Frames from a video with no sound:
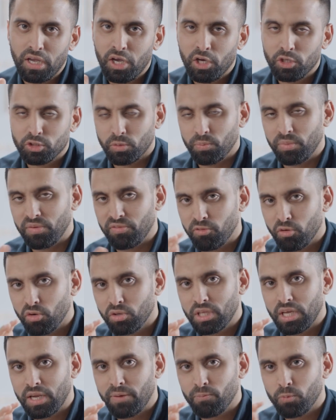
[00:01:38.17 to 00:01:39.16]
So before
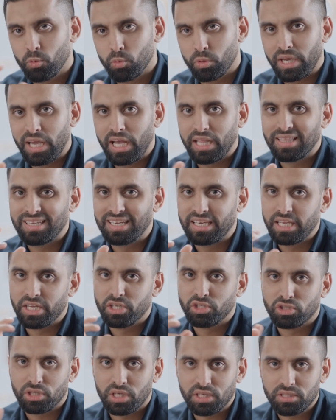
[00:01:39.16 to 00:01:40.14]
that we had the
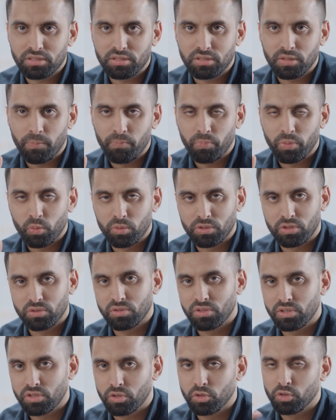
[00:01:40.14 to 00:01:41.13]
date just, which was
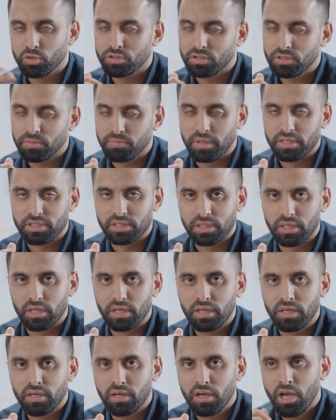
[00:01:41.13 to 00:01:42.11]
introduced much
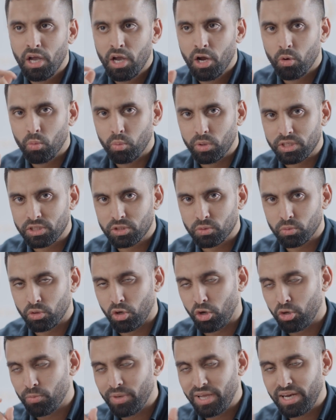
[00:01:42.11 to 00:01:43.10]
earlier, which would
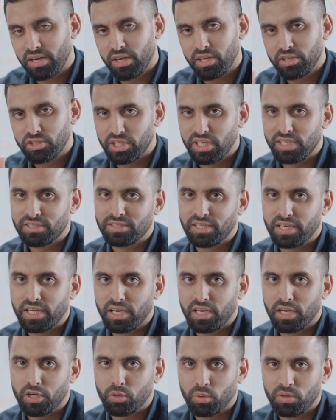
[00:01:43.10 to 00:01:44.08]
automatically change the
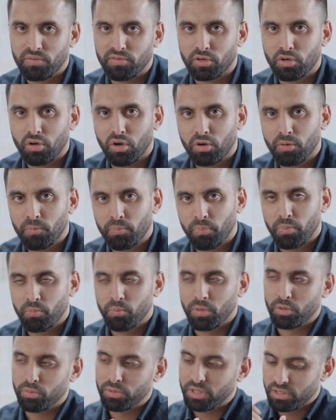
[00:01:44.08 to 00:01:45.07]
date at 12 o'clock.
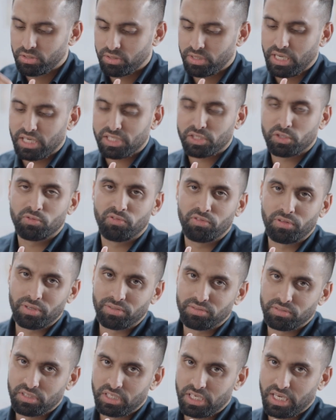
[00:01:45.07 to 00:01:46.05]
But with the introduction of the
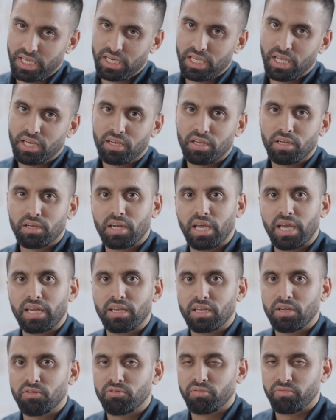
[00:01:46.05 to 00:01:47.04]
DayDate in
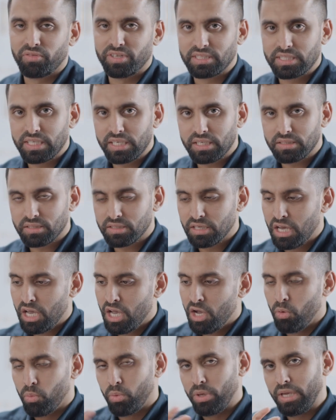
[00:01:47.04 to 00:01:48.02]
1956,
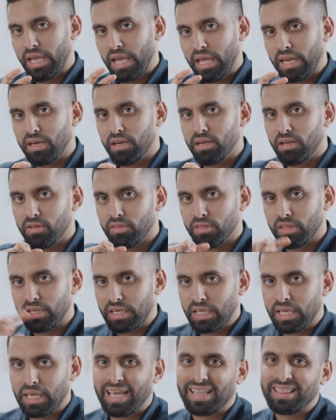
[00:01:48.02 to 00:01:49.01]
we had the
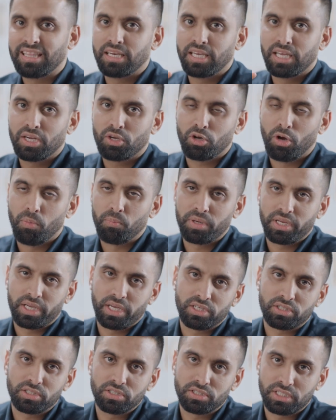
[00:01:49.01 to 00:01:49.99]
day and the date
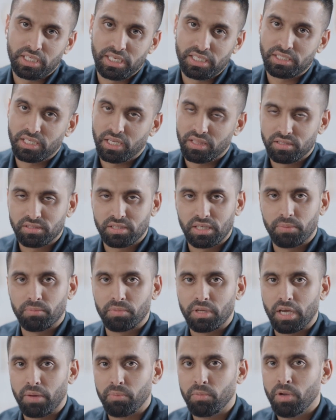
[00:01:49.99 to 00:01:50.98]
complication changing at the same
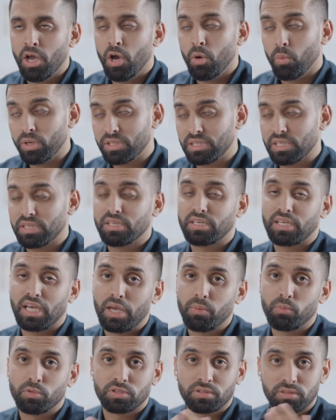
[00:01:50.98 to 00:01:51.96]
time, which at the
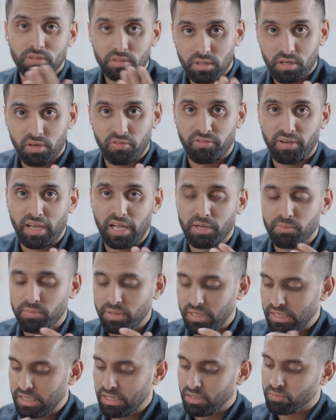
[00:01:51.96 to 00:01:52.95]
time was a fairly
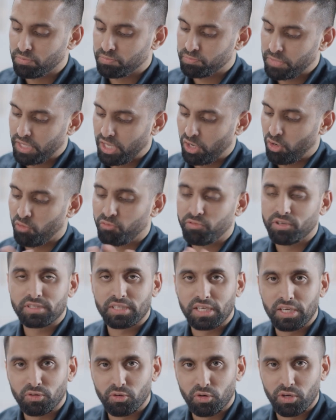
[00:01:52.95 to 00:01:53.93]
big deal. And
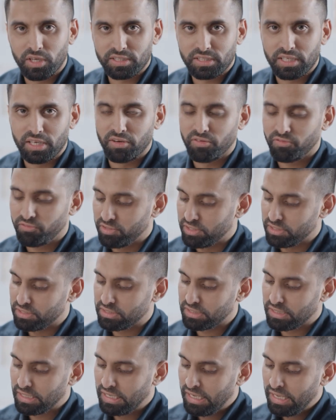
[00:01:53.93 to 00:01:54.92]
obviously Rolex did it first.